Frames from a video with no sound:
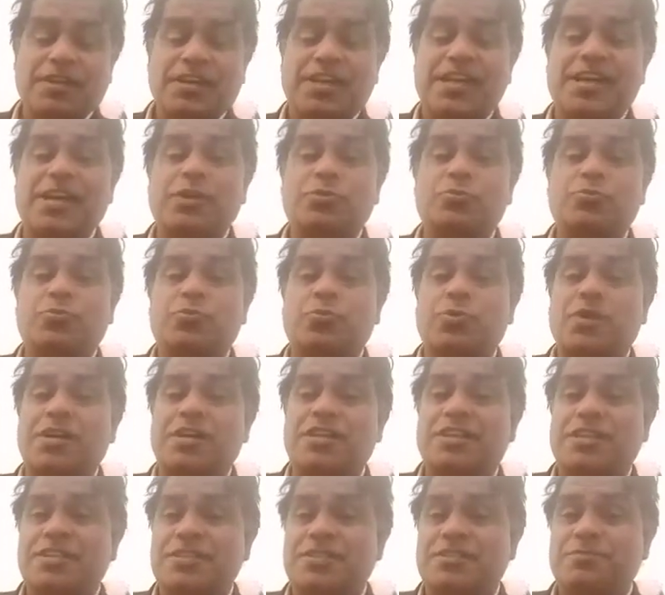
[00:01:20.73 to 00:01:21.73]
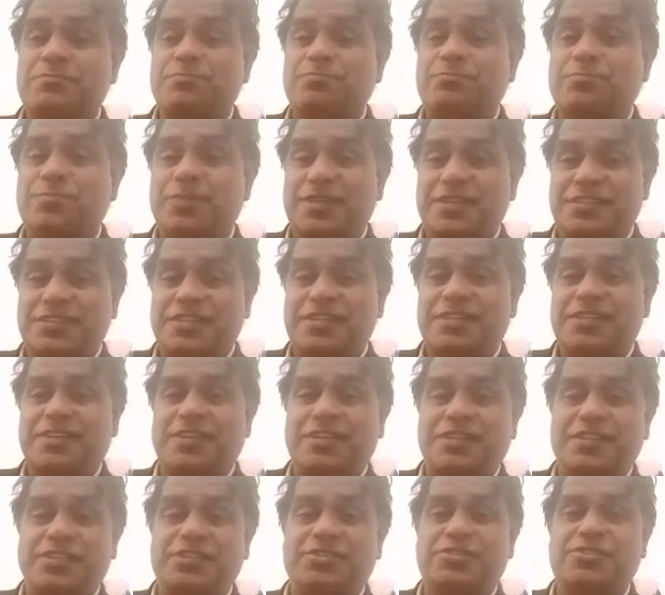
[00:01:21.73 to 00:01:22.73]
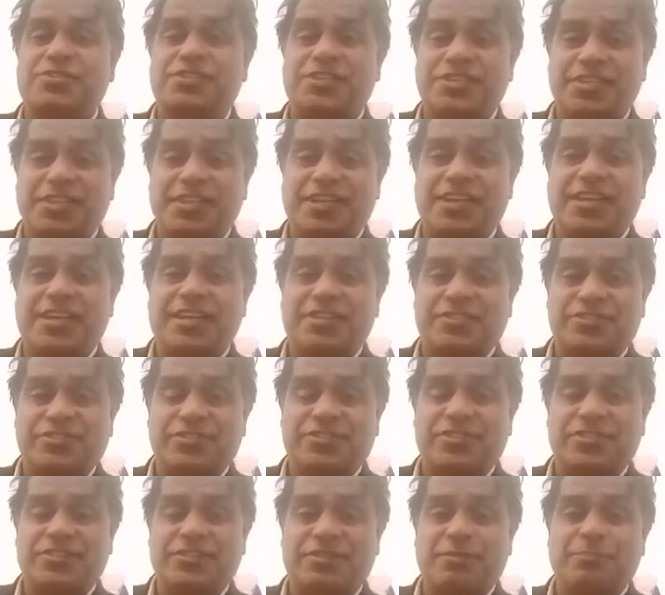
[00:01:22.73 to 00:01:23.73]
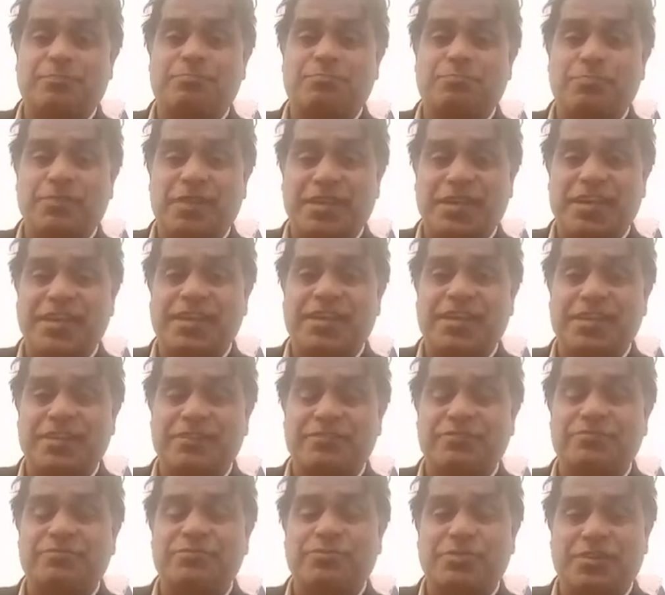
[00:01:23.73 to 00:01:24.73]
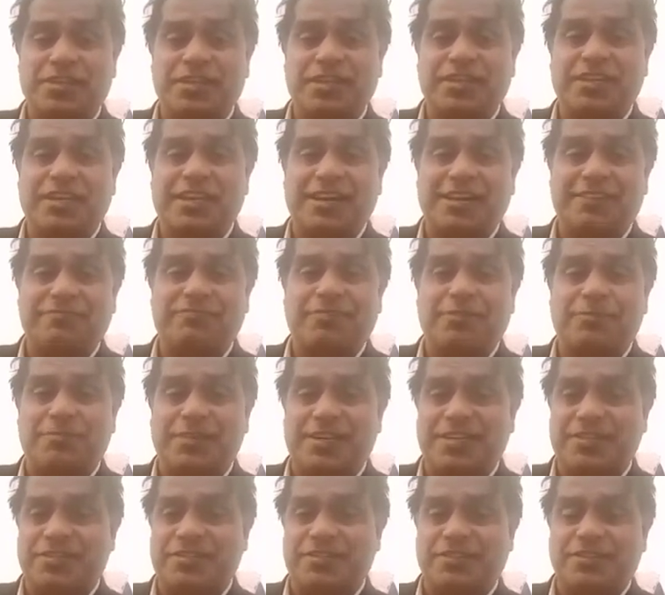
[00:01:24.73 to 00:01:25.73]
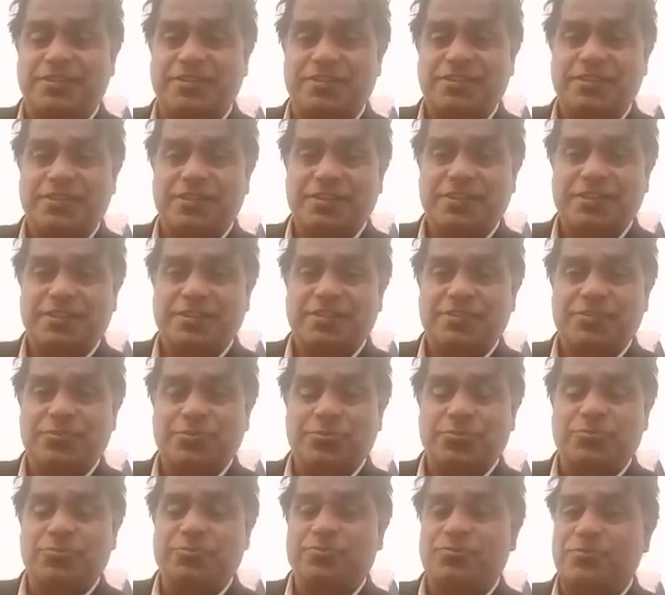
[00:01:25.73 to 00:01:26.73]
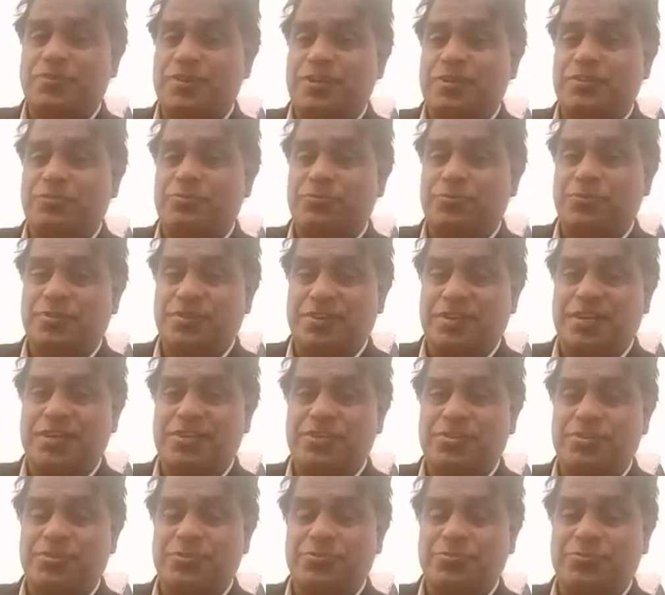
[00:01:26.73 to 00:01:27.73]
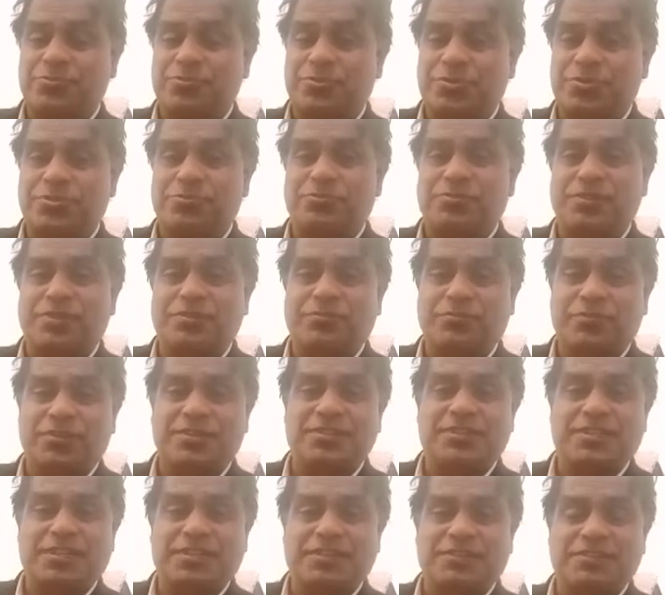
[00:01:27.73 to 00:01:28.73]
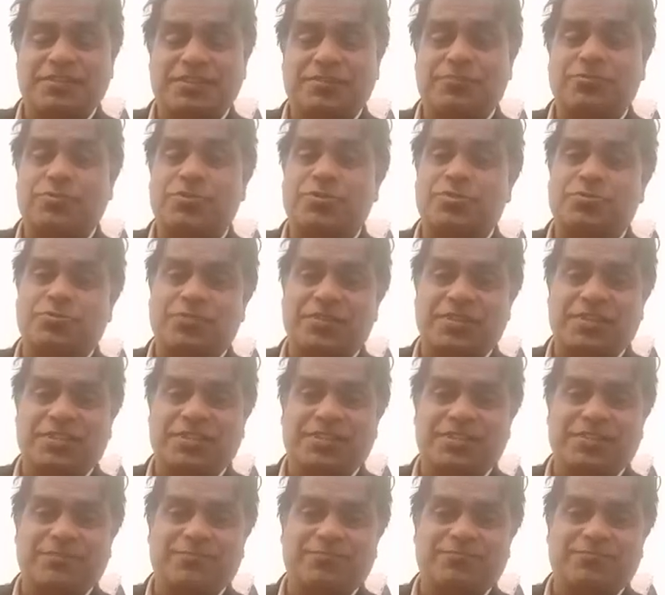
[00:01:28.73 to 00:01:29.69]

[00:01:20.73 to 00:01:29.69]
And what is basically GST, the main three alphabets to grant you student visa of Australia.